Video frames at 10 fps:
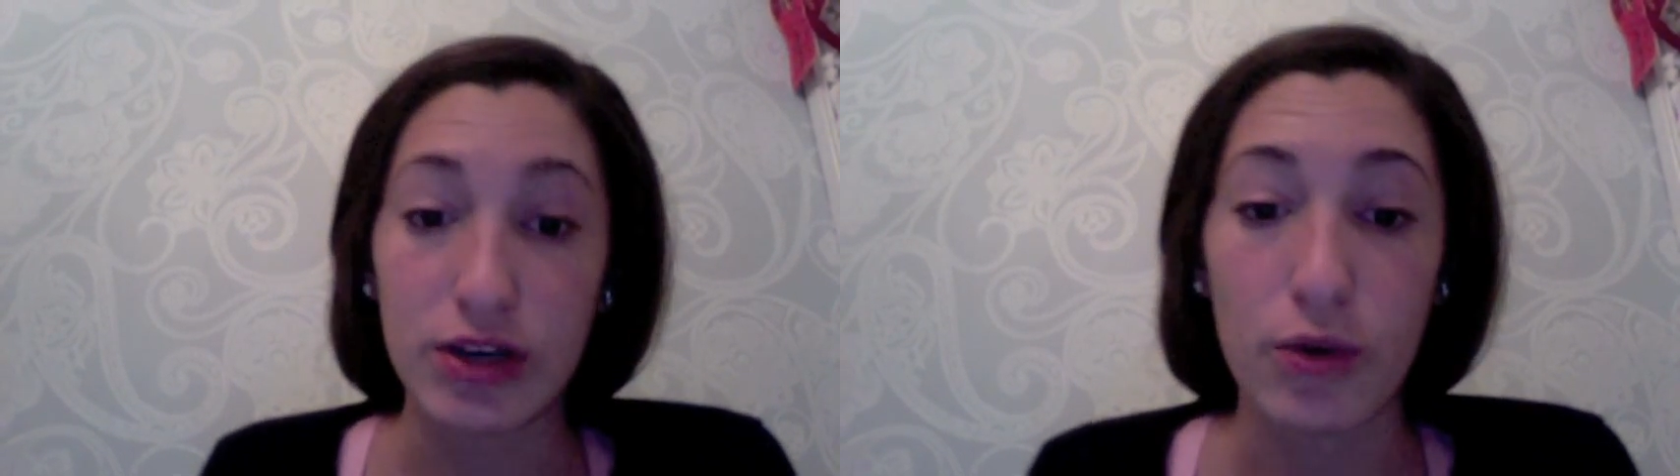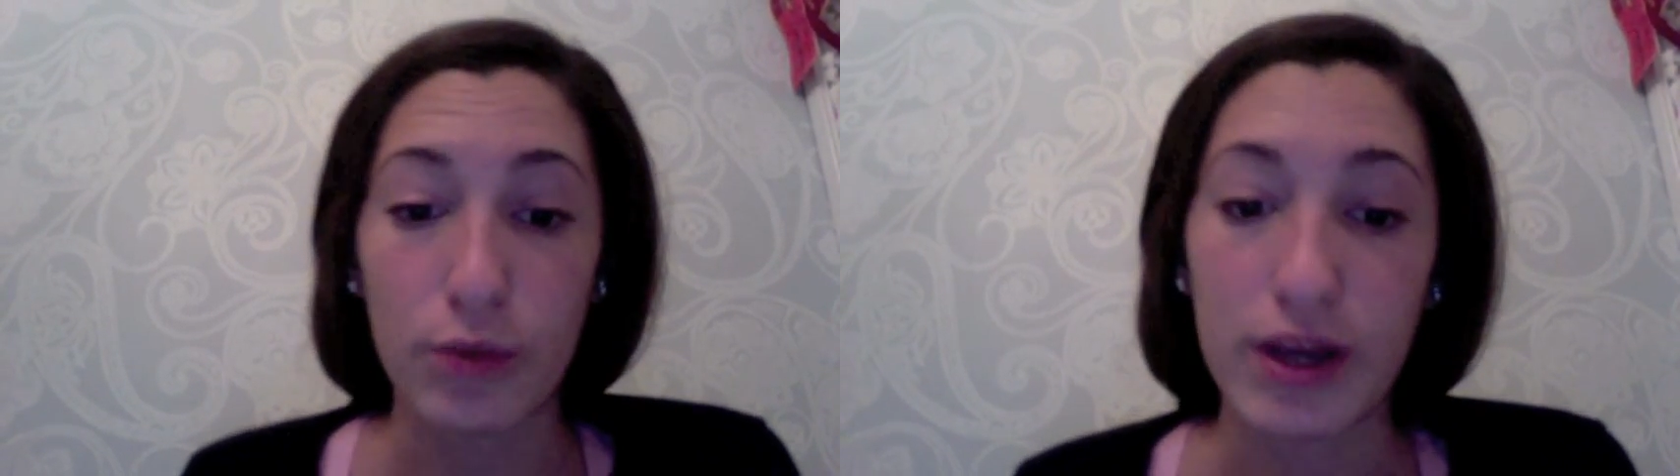
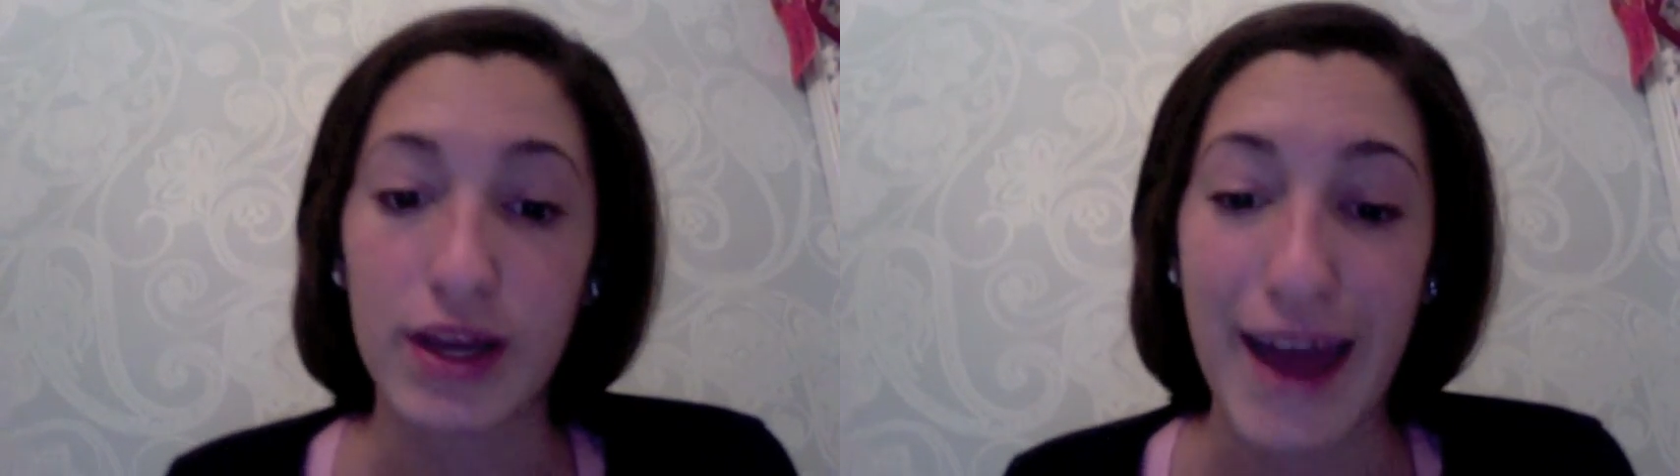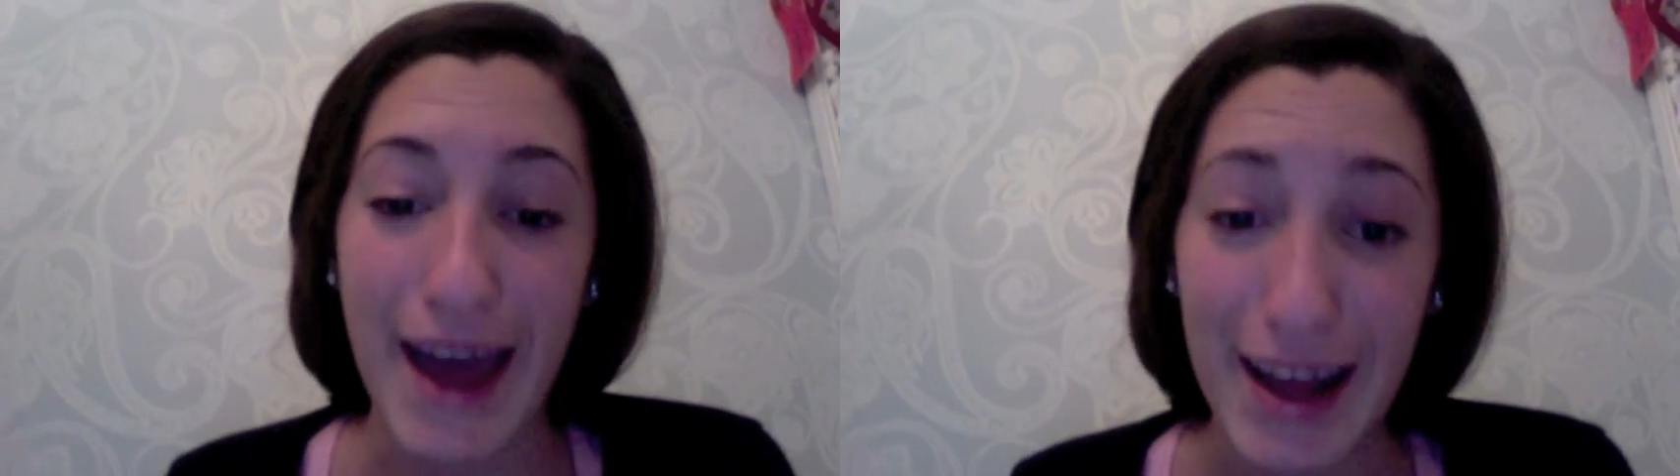owning
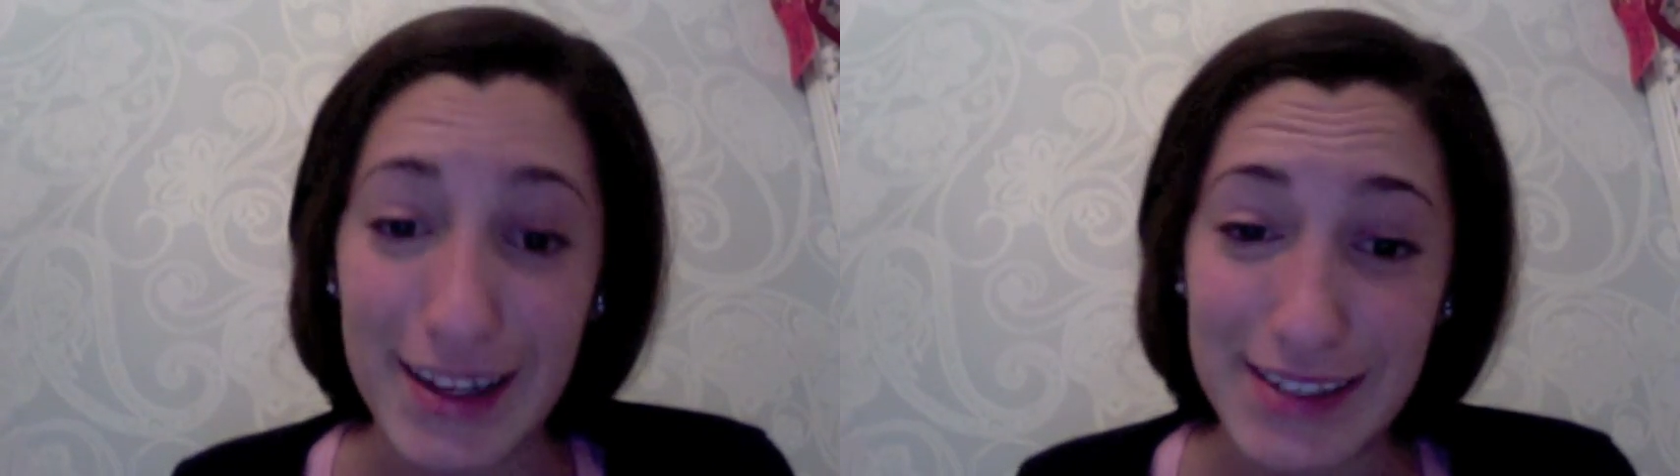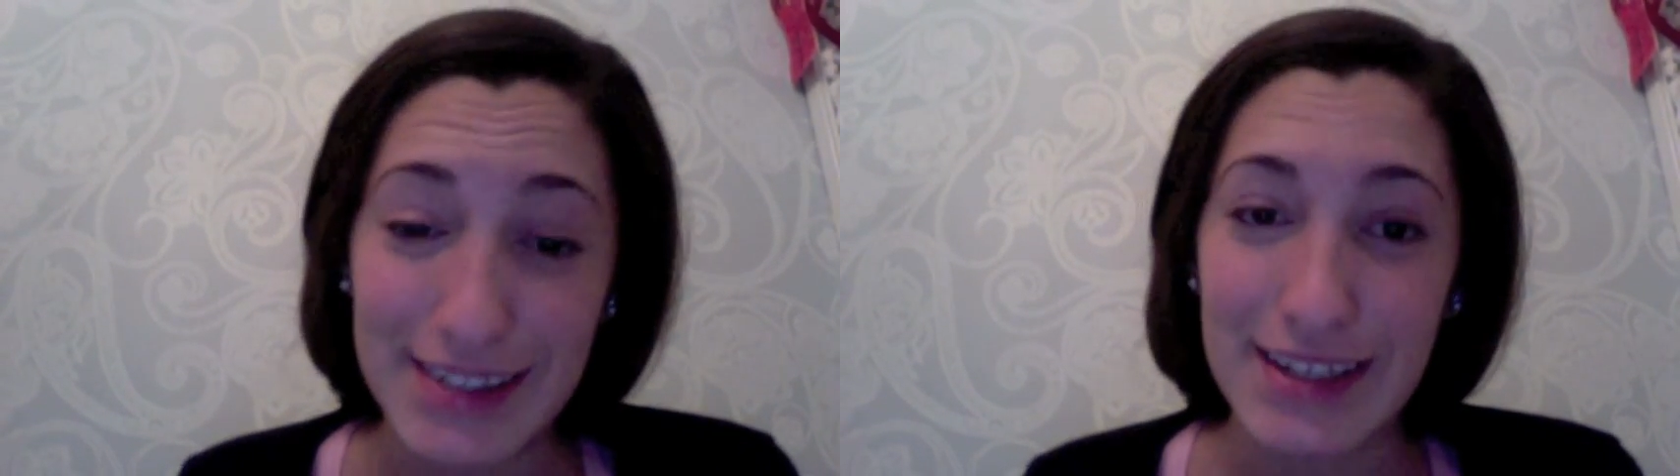
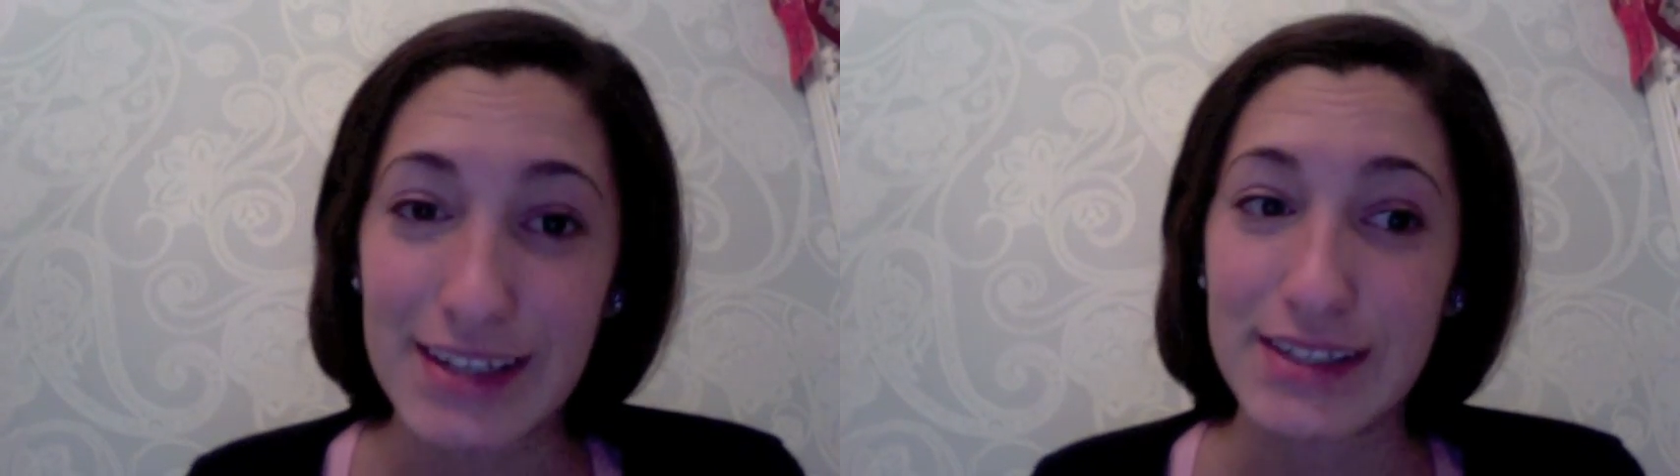cats is